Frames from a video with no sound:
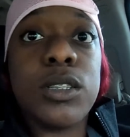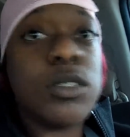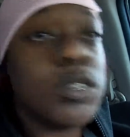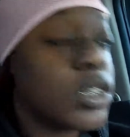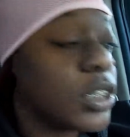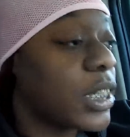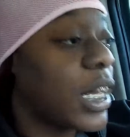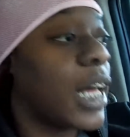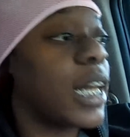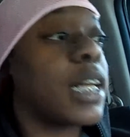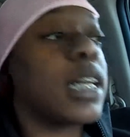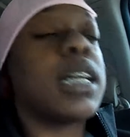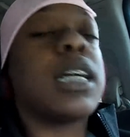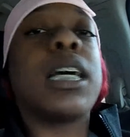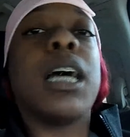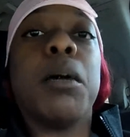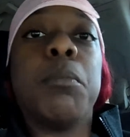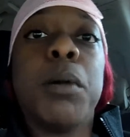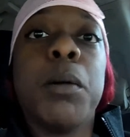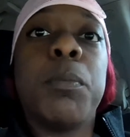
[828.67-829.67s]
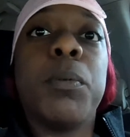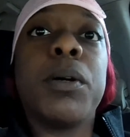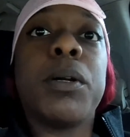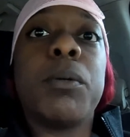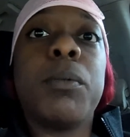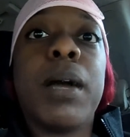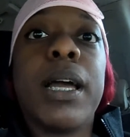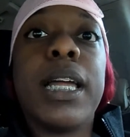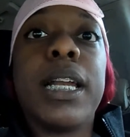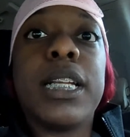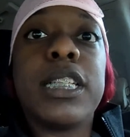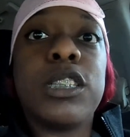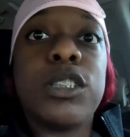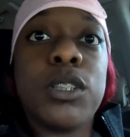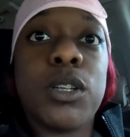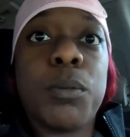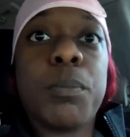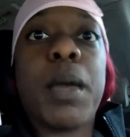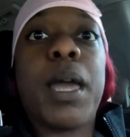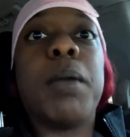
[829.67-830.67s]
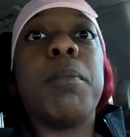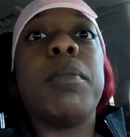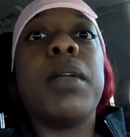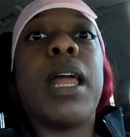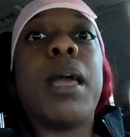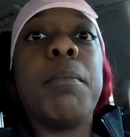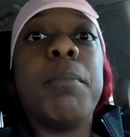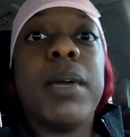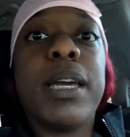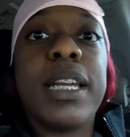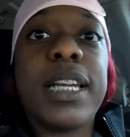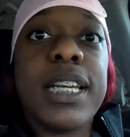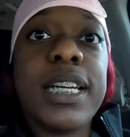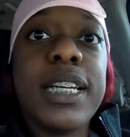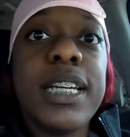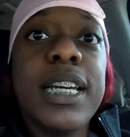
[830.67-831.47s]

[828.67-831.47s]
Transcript: You just got to come up with a way that you're going to pay me that money.